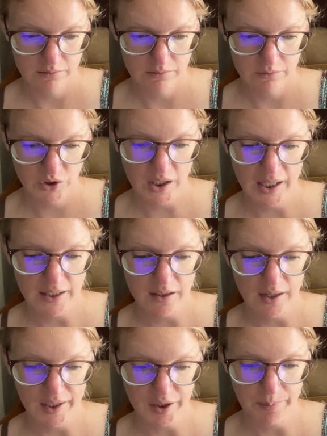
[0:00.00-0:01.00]
Which I like the
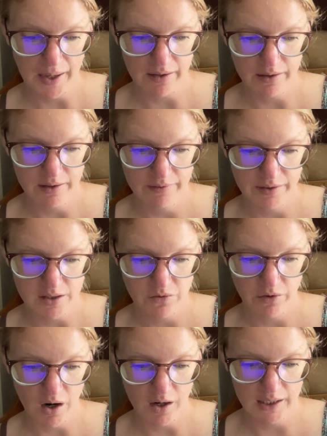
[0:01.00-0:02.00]
color palette of this
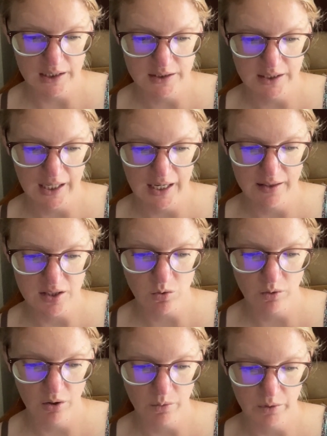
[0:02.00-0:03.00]
for August. Again, this would
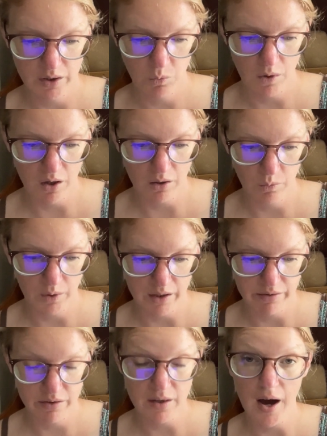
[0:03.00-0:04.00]
go really well with
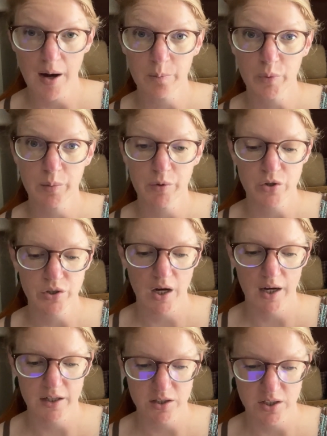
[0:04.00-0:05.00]
Primrose
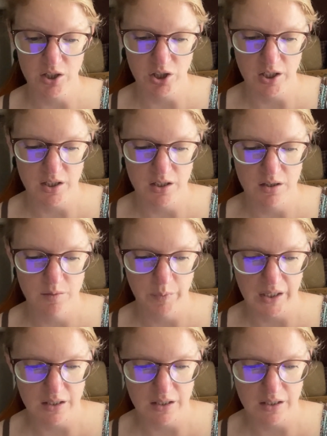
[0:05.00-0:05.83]
Cottage Stitches bee